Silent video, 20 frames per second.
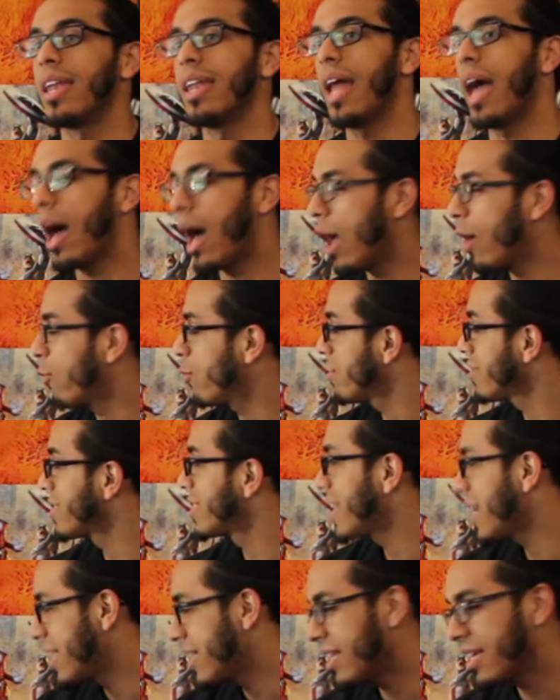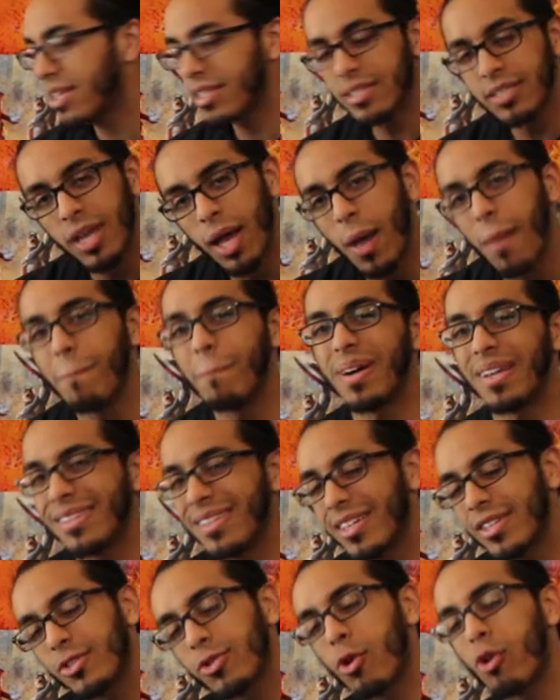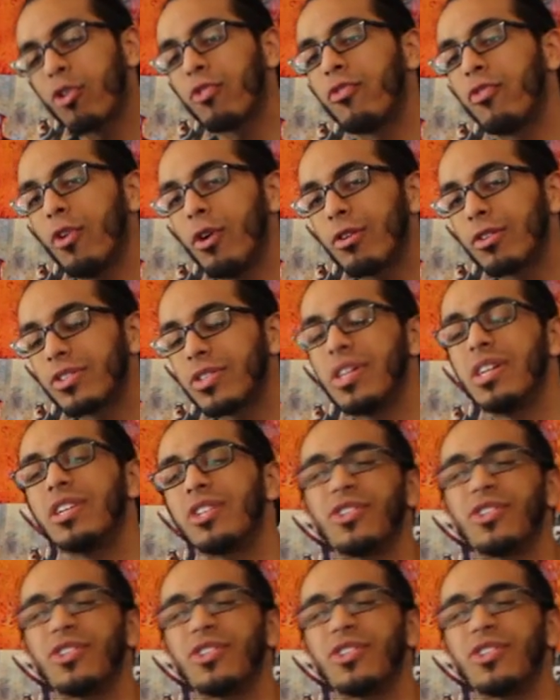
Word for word: Now, I will say this, my Discord folks,